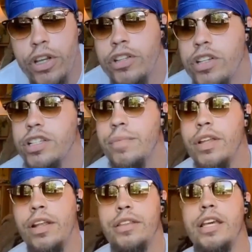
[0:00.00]
Just
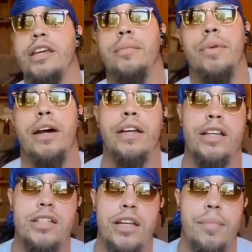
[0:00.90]
something to think about.
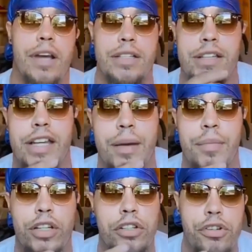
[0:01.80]
Like I said, I'm not saying
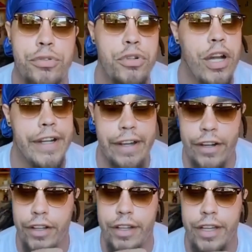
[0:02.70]
I'm the guru, I
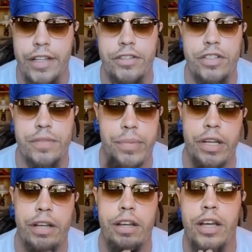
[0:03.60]
got all the answers,
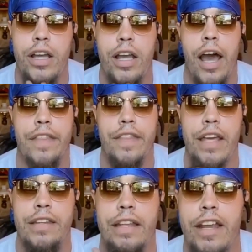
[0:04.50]
but I
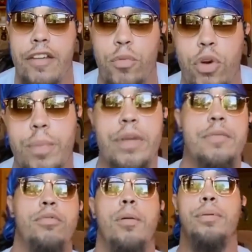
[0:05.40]
think that if more
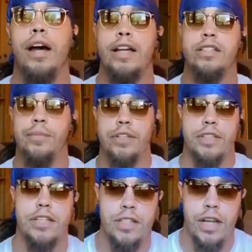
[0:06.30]
people applied some of these
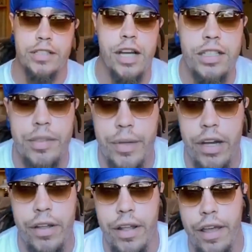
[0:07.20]
things that I talked
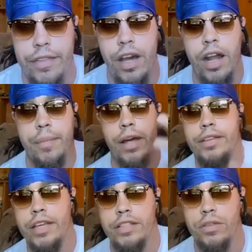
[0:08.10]
about and thought
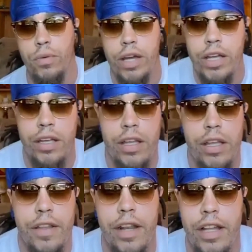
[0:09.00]
about things the way
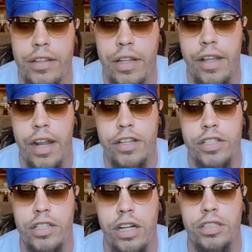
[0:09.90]
that I
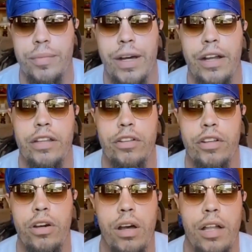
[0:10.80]
just talked about it,
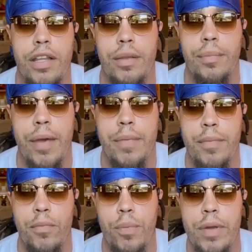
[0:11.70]
I think
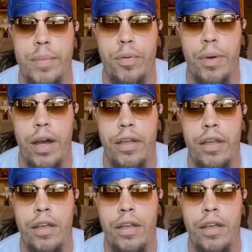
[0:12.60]
maybe more people might